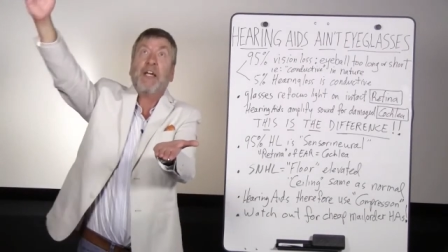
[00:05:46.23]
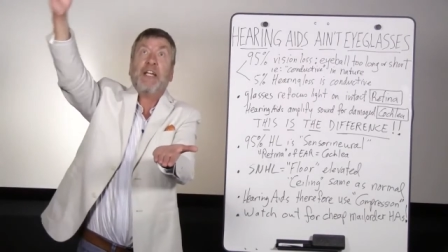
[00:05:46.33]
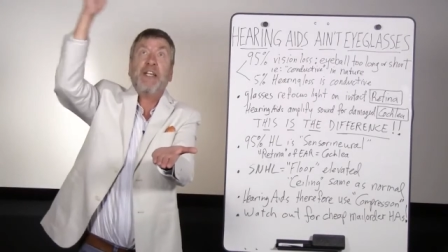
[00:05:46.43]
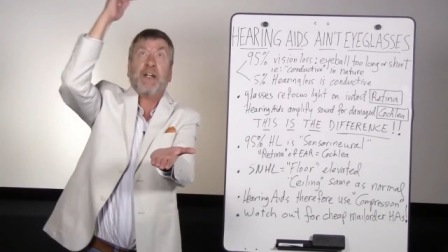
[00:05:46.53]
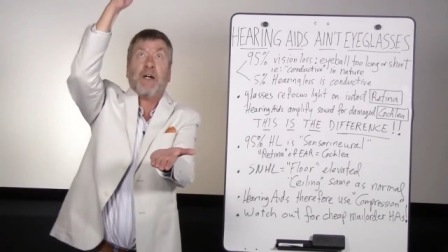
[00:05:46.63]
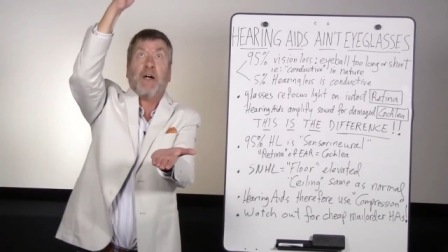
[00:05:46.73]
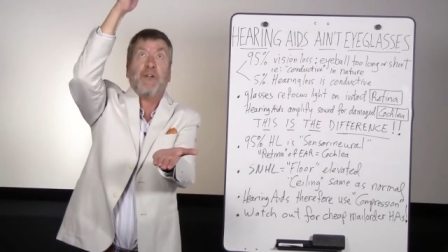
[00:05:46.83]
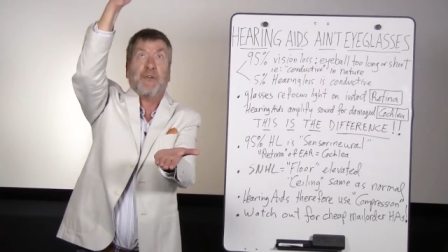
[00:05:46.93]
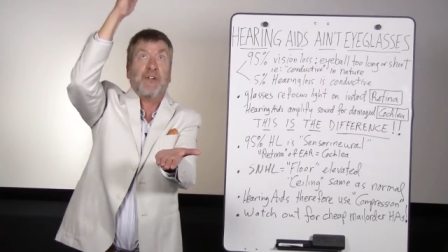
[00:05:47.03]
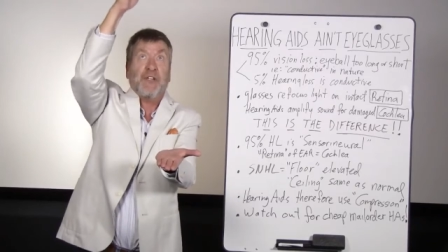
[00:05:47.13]
And yet
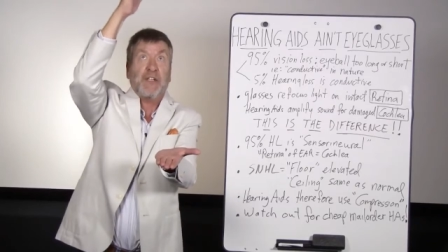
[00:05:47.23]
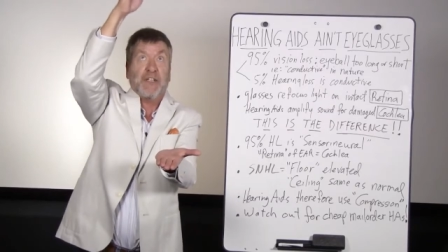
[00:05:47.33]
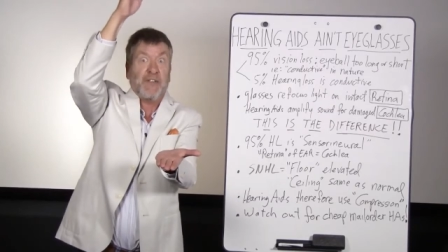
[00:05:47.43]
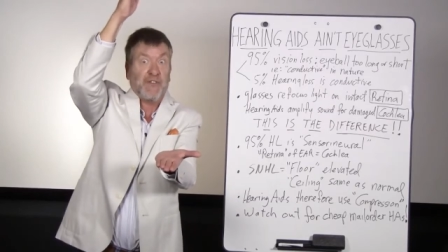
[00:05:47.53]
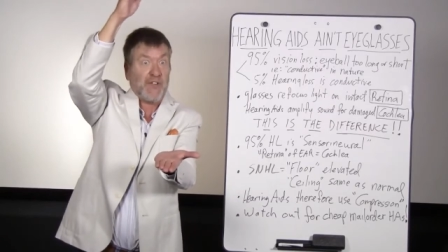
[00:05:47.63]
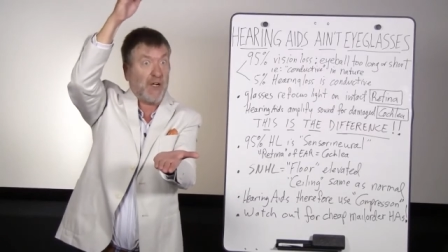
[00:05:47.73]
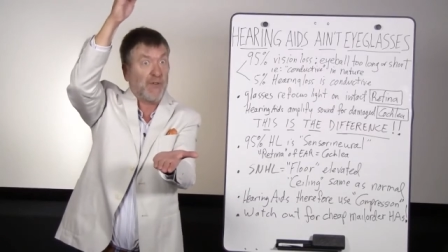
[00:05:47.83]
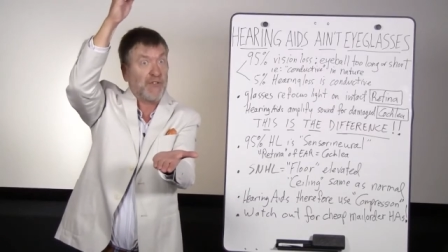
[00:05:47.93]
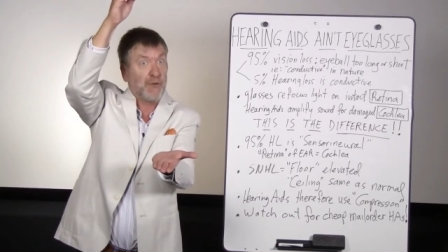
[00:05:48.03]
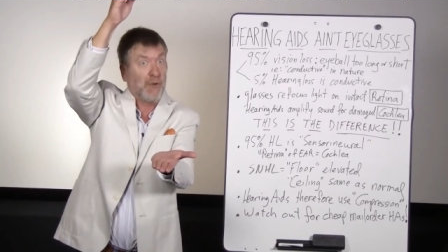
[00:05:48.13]
100
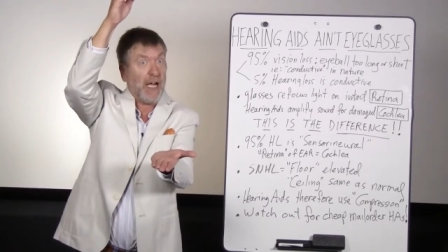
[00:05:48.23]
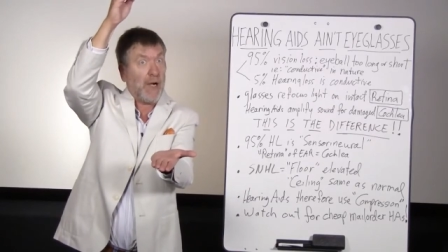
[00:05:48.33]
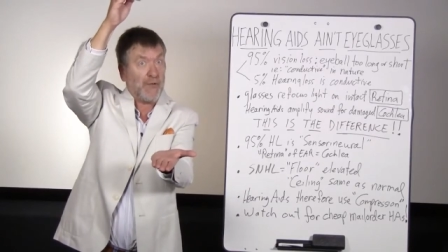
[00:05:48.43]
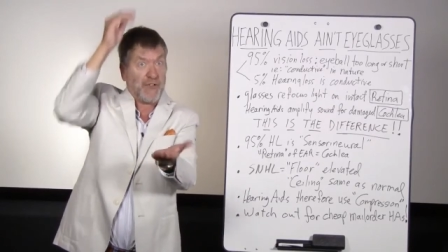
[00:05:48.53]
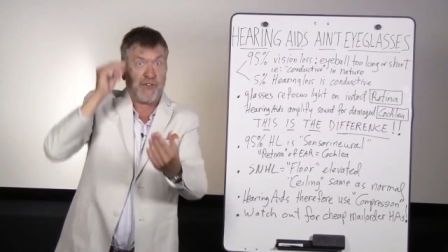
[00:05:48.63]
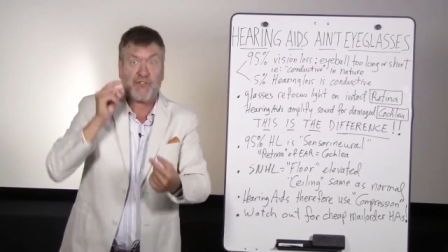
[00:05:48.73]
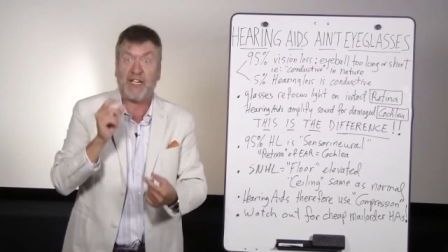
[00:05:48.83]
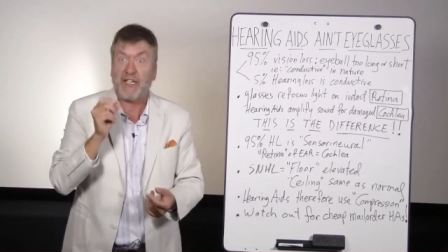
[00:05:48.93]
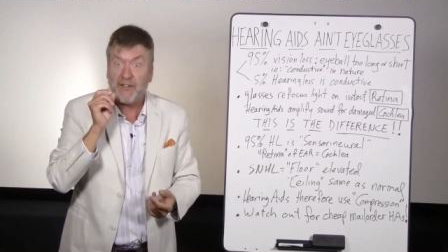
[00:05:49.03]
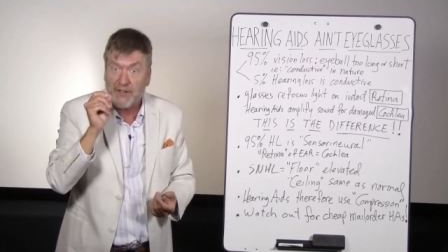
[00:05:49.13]
sounds too loud, just
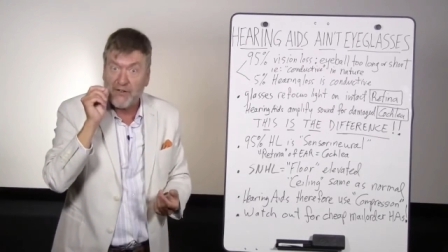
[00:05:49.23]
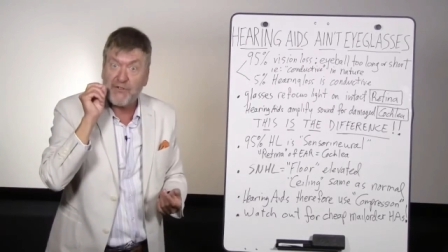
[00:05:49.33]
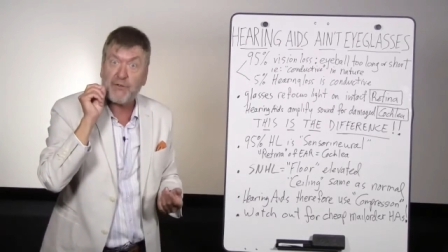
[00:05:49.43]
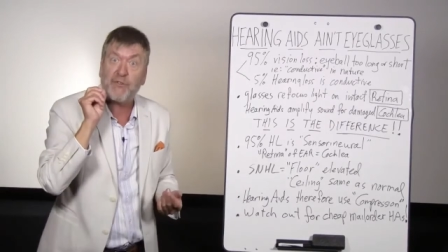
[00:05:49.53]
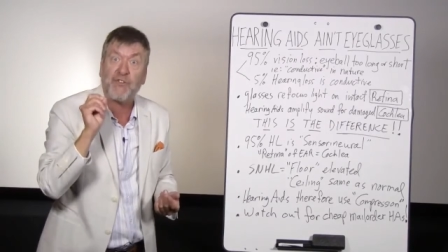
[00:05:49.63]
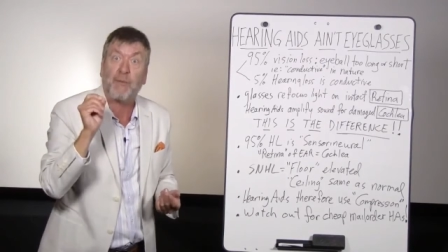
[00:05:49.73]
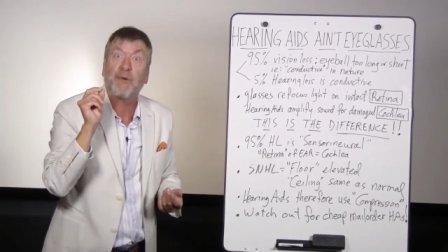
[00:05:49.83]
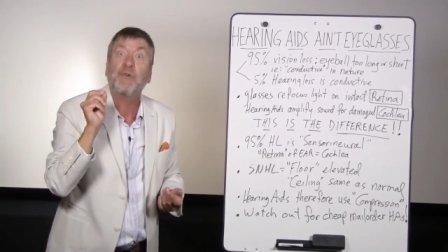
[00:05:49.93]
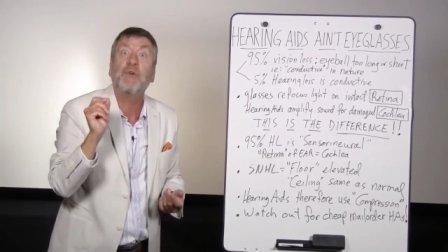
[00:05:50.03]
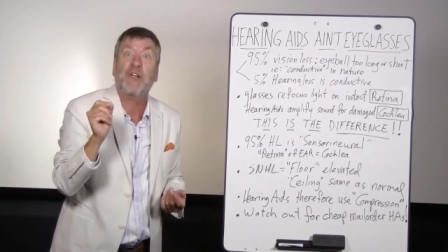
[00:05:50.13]
like it does to
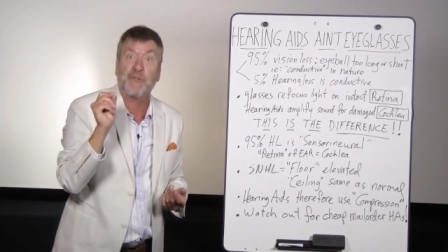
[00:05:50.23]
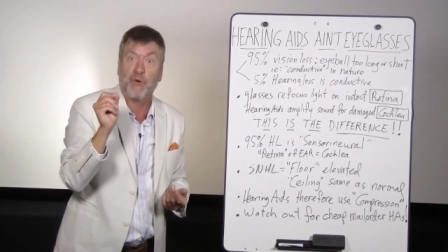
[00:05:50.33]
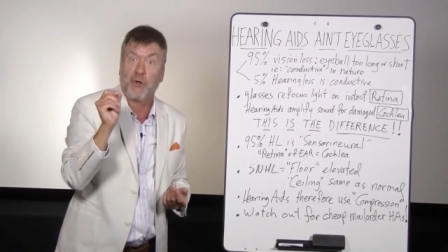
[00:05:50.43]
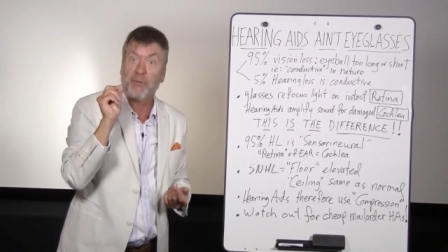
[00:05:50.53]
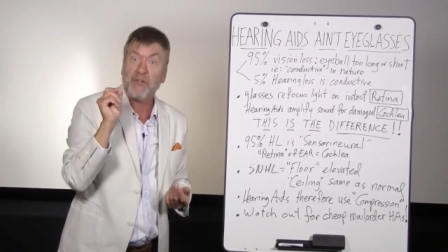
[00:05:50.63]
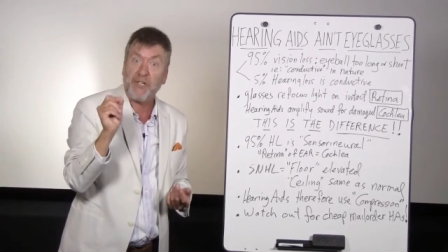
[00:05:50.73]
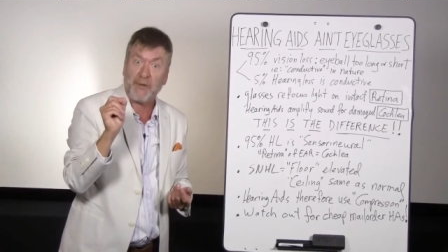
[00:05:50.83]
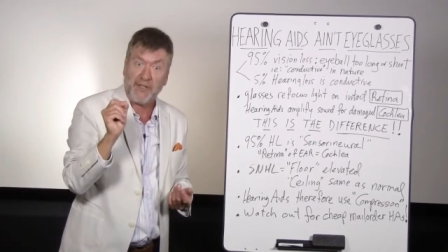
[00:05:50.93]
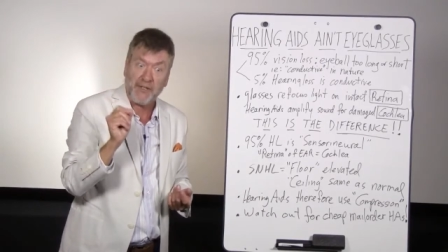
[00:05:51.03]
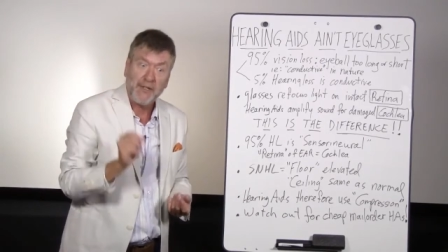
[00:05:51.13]
someone who has normal
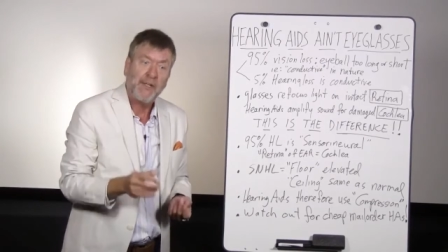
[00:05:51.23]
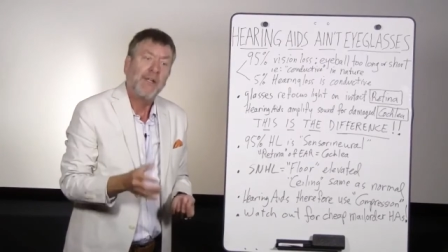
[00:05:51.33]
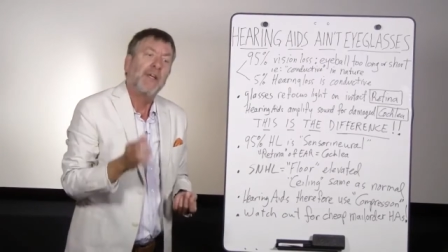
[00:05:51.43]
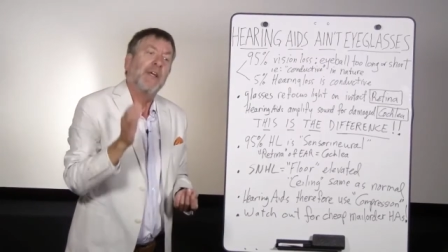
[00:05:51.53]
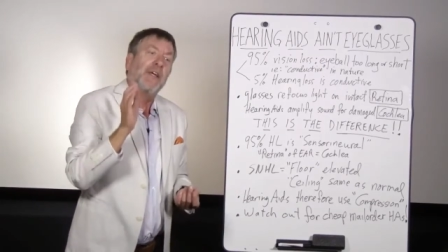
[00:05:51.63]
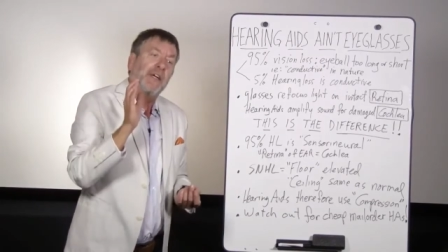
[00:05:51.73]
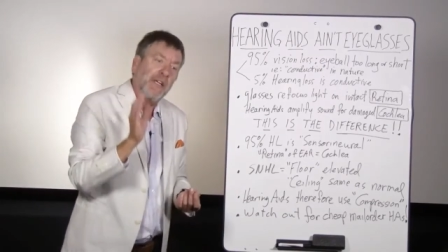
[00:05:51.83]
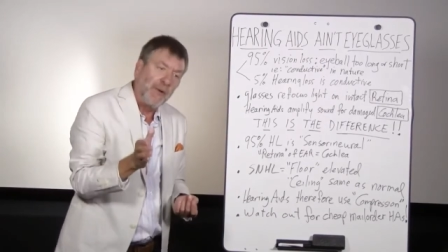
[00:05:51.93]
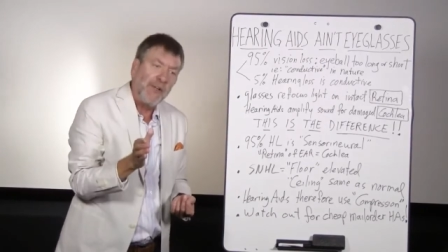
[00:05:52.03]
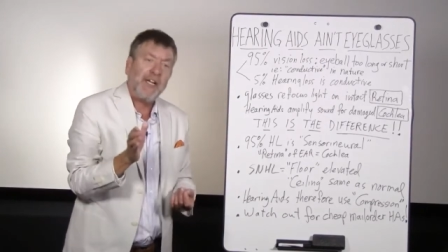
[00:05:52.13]
hearing.
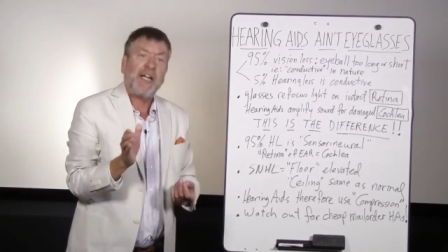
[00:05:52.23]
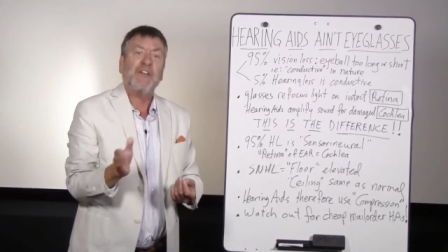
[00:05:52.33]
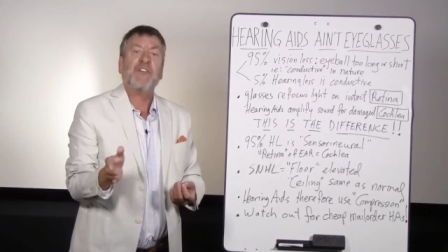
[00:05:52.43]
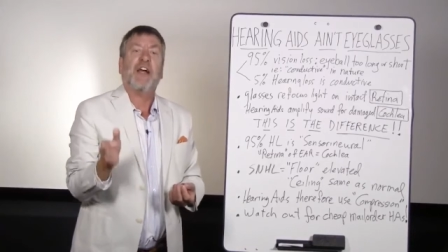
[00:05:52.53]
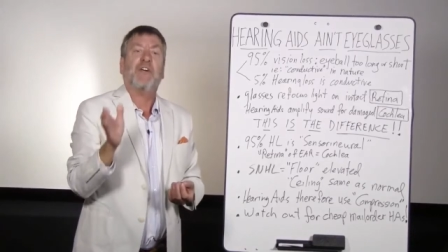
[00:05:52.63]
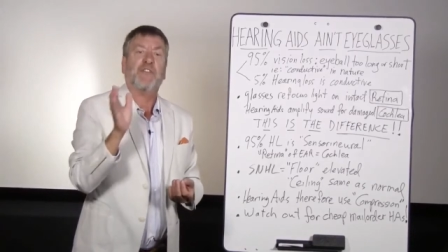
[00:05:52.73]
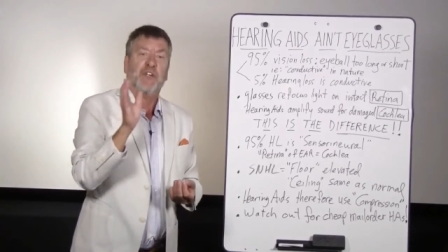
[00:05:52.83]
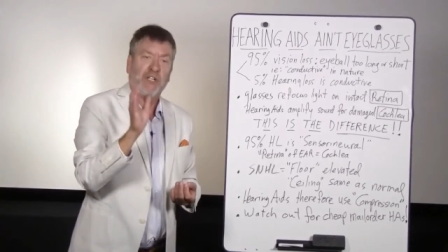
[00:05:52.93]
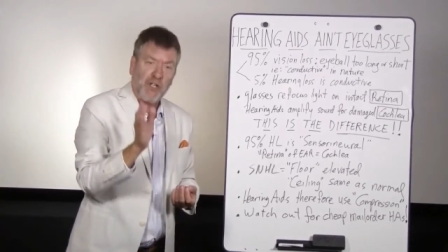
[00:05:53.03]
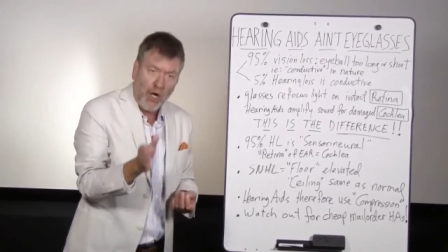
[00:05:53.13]
Hearing aids have
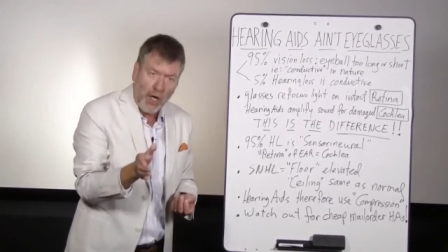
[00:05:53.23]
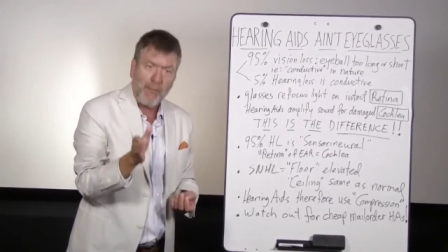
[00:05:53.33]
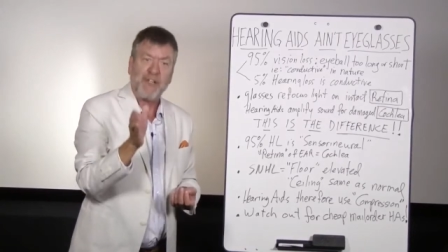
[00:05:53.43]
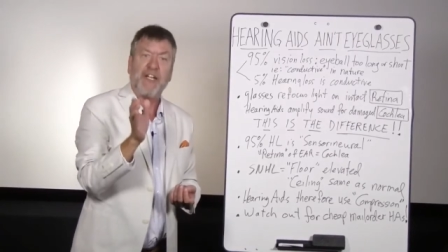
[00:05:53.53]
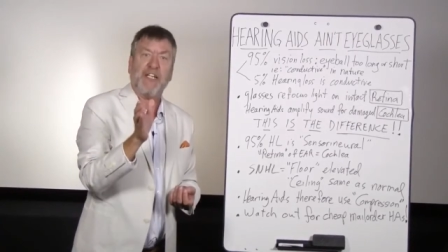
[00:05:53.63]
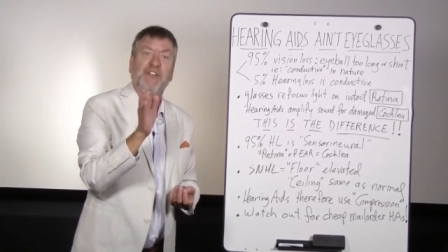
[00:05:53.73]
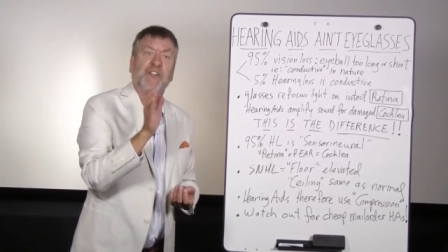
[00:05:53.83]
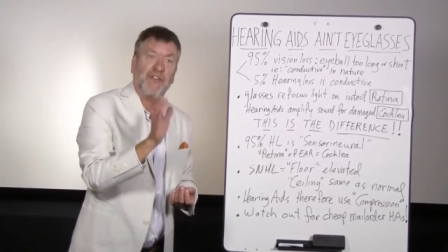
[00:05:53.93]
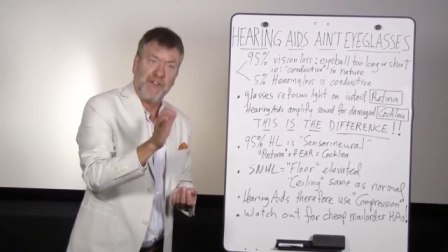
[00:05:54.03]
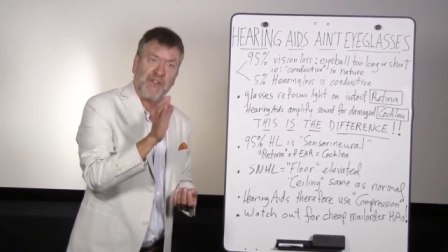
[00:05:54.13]
to accommodate
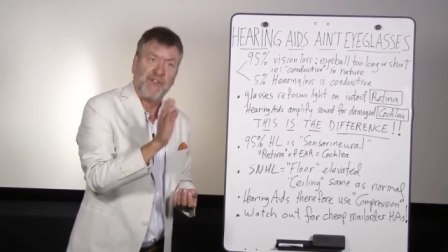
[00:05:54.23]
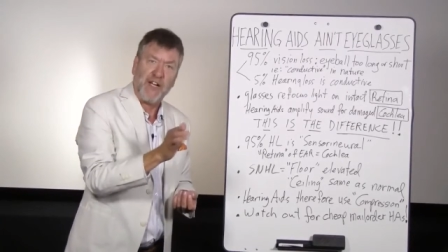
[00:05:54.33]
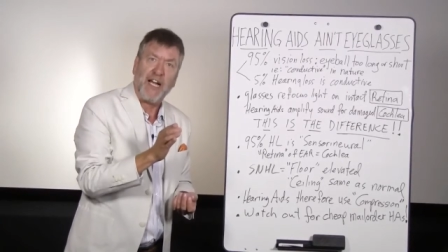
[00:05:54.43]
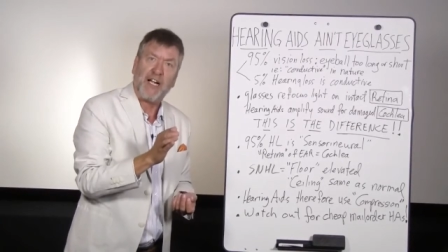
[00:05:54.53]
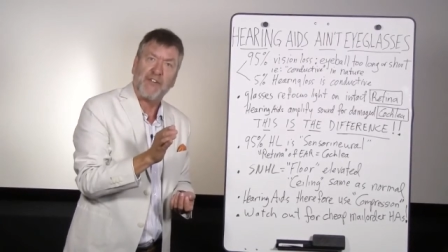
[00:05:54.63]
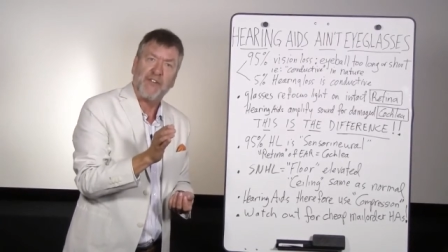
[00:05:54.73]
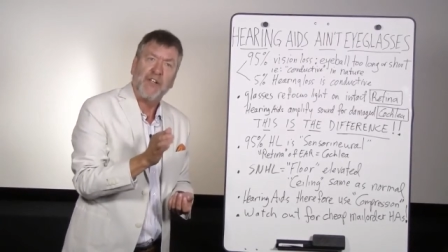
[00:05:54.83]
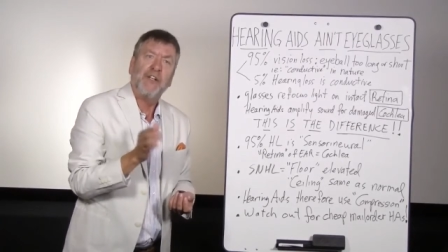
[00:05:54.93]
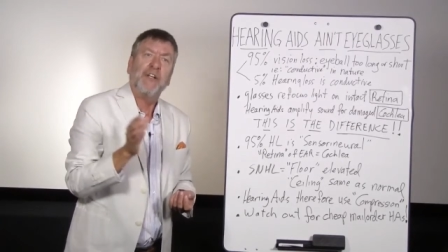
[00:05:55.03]
this fact.